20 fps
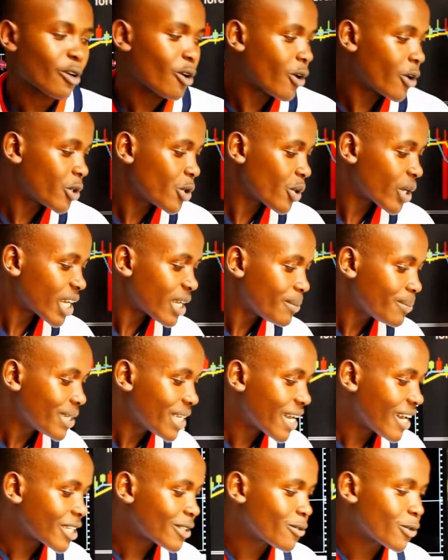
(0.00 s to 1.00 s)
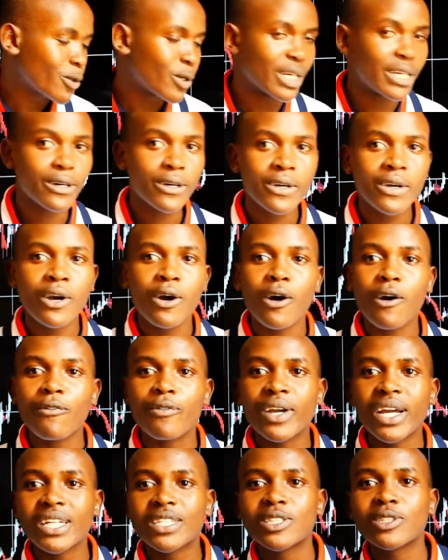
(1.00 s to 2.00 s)
or you can be assured
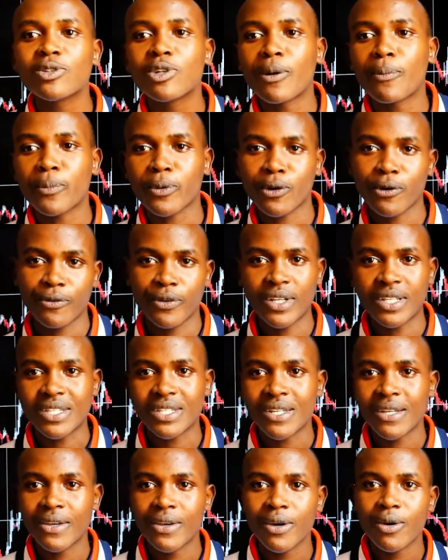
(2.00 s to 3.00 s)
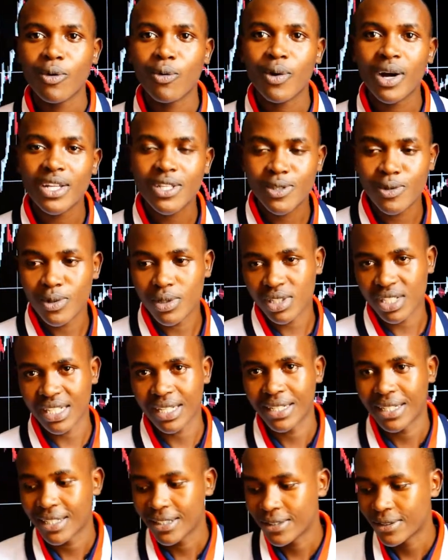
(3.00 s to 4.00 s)
of getting your profits once you trade.